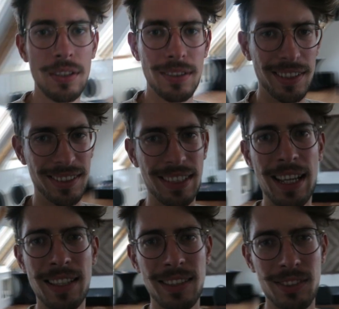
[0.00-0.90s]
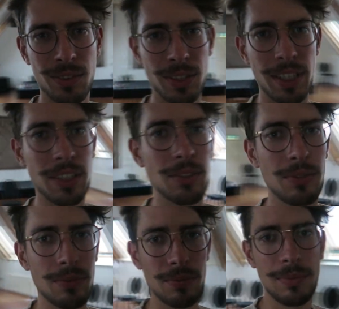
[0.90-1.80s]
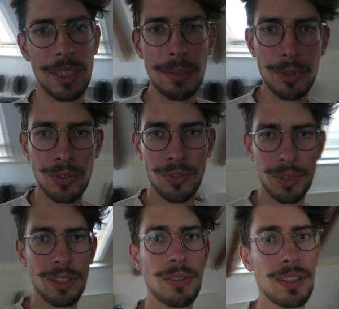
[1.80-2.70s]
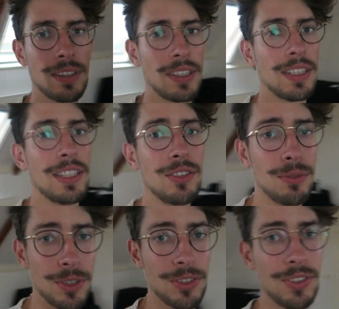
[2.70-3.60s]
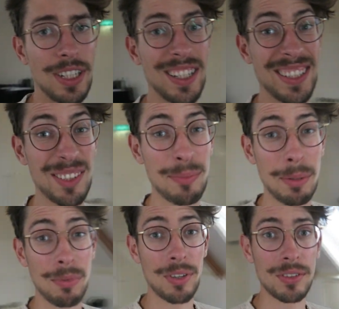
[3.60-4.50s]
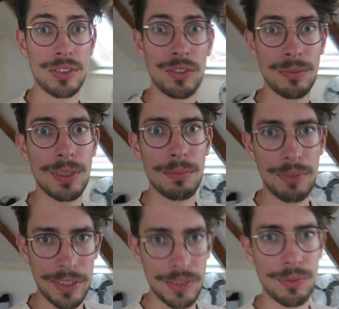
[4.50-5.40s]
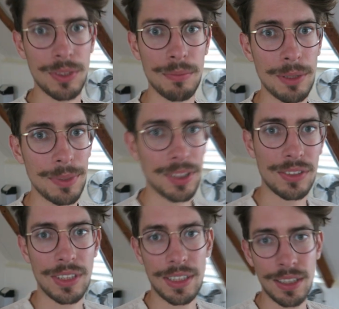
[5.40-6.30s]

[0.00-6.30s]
this sadness so that I could be able to trigger it, and I knew also that I needed my brothers to be present with me, because